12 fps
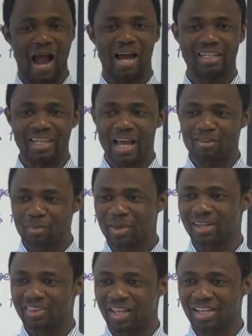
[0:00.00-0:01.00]
and
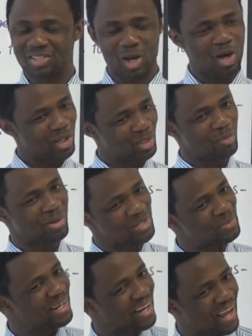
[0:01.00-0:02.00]
everybody thinks, oh, you
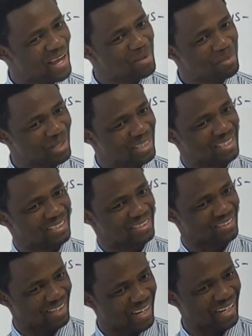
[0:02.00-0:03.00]
must be
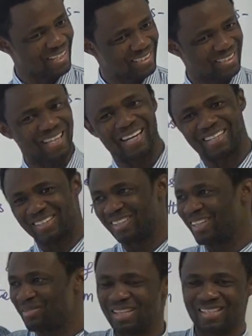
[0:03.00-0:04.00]
neighbors, right? Like you
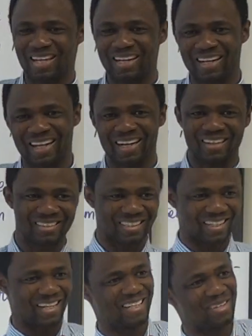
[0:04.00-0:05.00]
live in 10 h
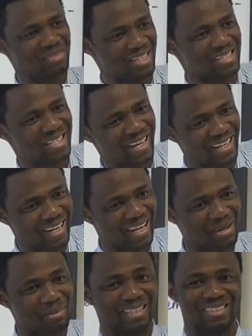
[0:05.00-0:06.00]
the other lives in
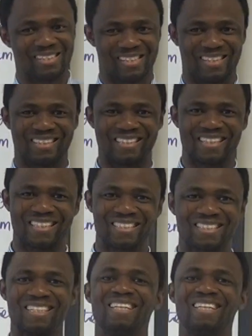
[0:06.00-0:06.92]
10M, are you serious?